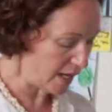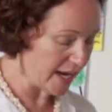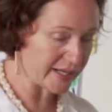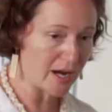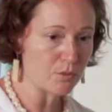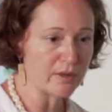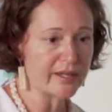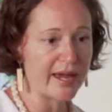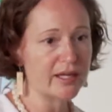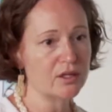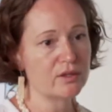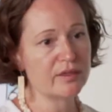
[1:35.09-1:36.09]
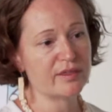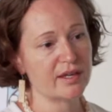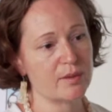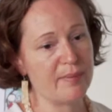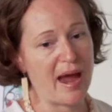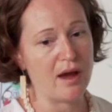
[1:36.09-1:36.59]
And I would like you to
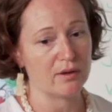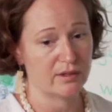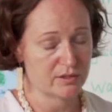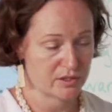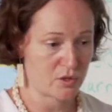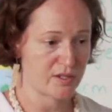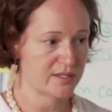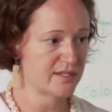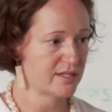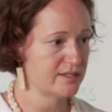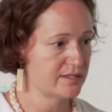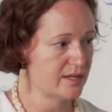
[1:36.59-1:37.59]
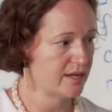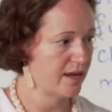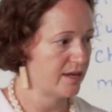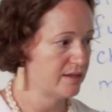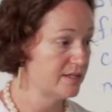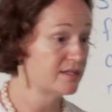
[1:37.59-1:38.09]
think about, so this
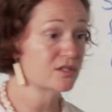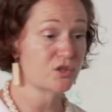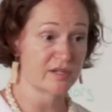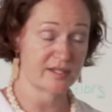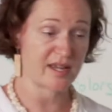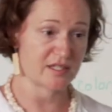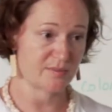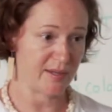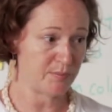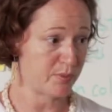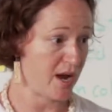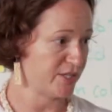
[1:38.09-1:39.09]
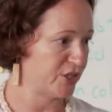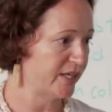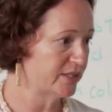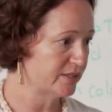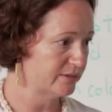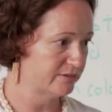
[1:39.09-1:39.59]
is your assessment
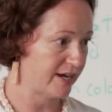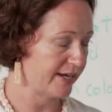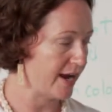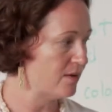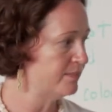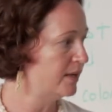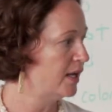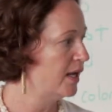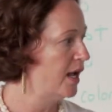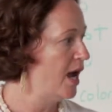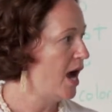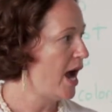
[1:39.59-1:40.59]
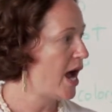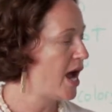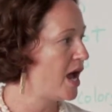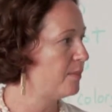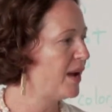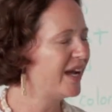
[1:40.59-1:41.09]
project right now.
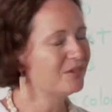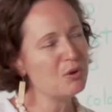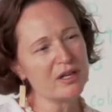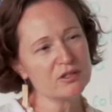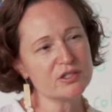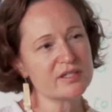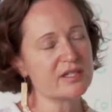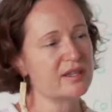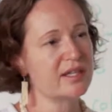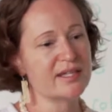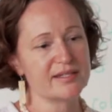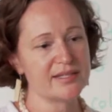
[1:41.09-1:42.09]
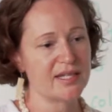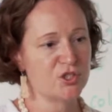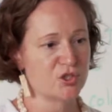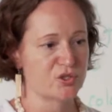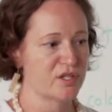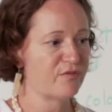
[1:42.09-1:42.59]
I want you just to think as
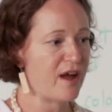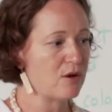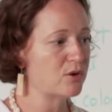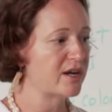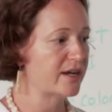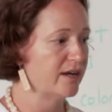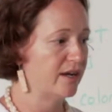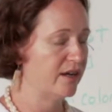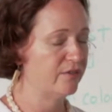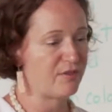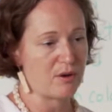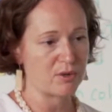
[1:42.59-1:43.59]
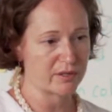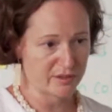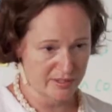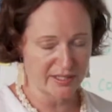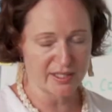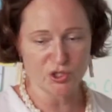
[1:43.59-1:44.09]
teachers. If I were
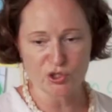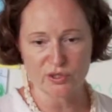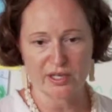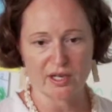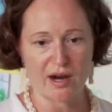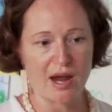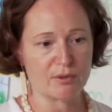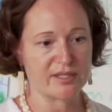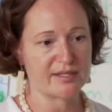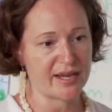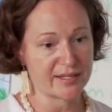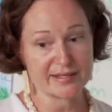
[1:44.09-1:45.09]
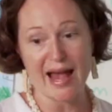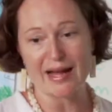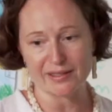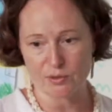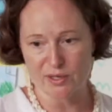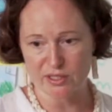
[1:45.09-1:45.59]
the teacher here, I would say
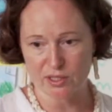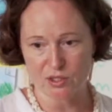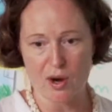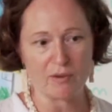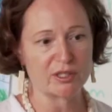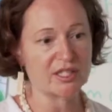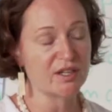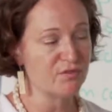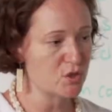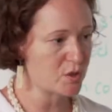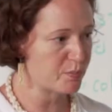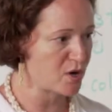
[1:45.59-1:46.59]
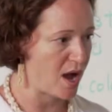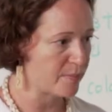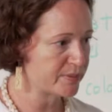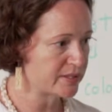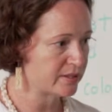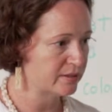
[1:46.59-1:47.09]
exactly what to do. I would give you the
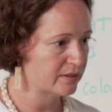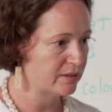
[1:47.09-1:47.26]
prompt,